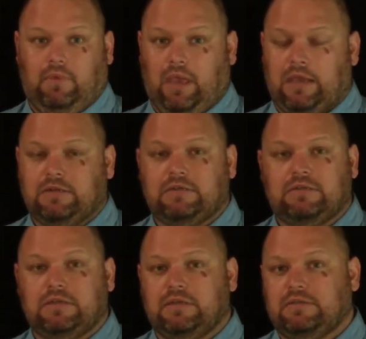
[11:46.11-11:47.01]

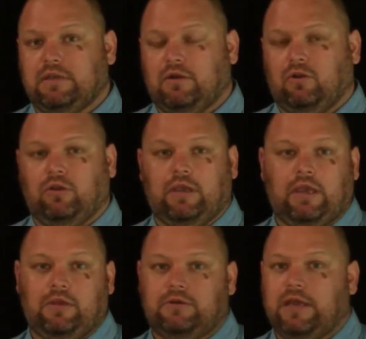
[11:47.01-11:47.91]
agencies that are looking
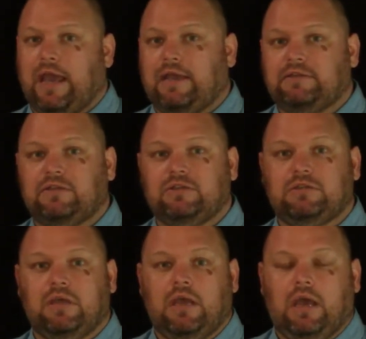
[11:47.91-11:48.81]
at your
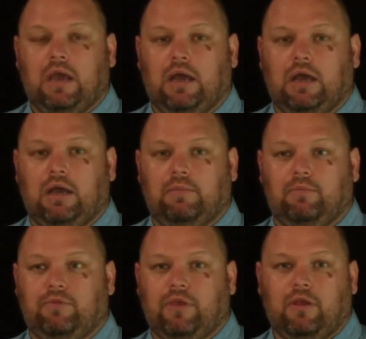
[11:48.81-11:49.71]
taxes,
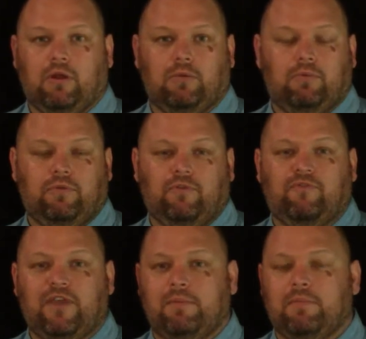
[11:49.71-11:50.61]
they're
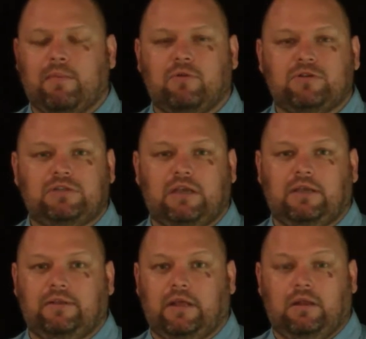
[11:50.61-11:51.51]
family members
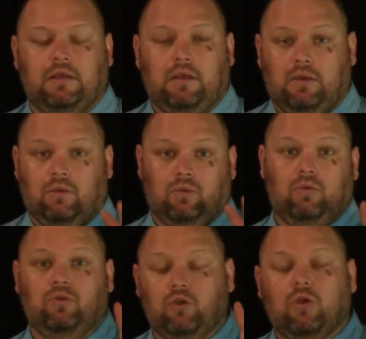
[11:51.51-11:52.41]
thinking that,
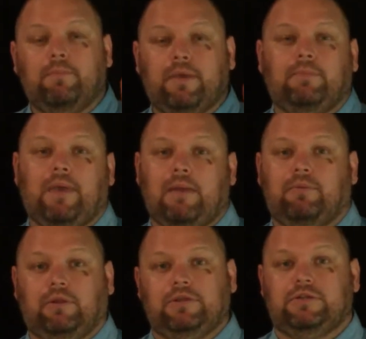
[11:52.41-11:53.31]
ooh, you're a big bad
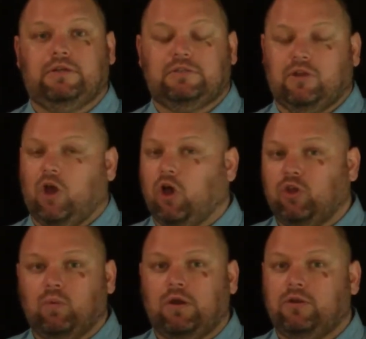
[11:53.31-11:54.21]
polygynist and all
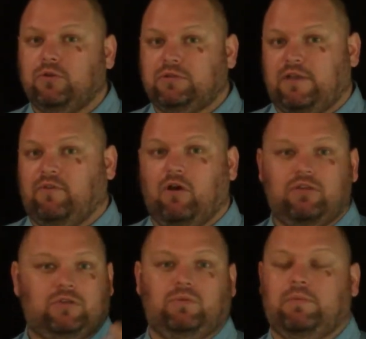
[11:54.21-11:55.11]
you want to do is have all
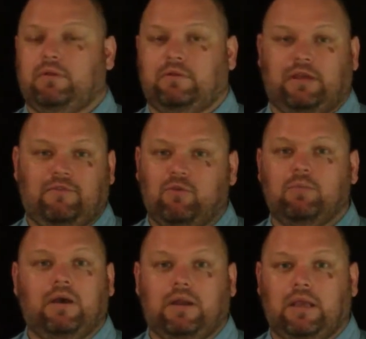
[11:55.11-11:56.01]
these women give you
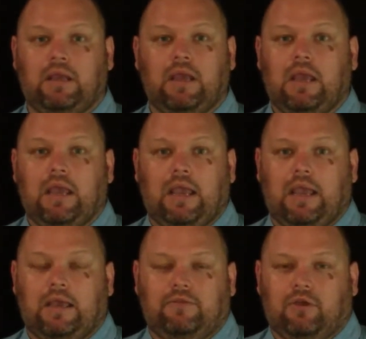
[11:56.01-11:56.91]
money
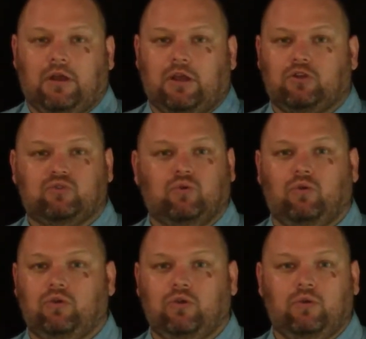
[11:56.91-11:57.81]
and they're going to
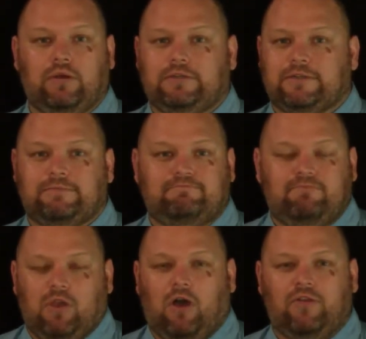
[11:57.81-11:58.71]
control you and just
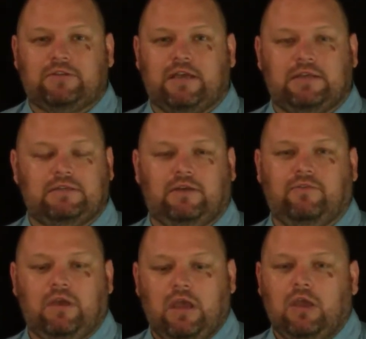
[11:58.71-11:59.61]
all this kind of stuff.
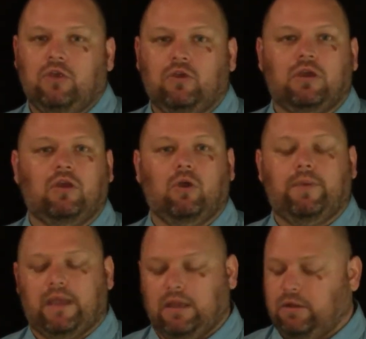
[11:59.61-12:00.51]
You can go
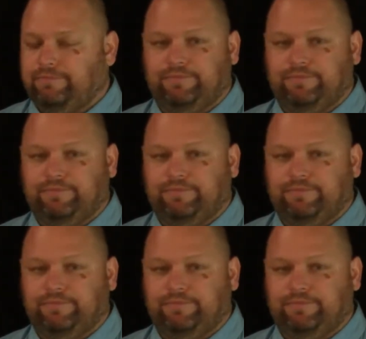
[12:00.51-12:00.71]
back and go,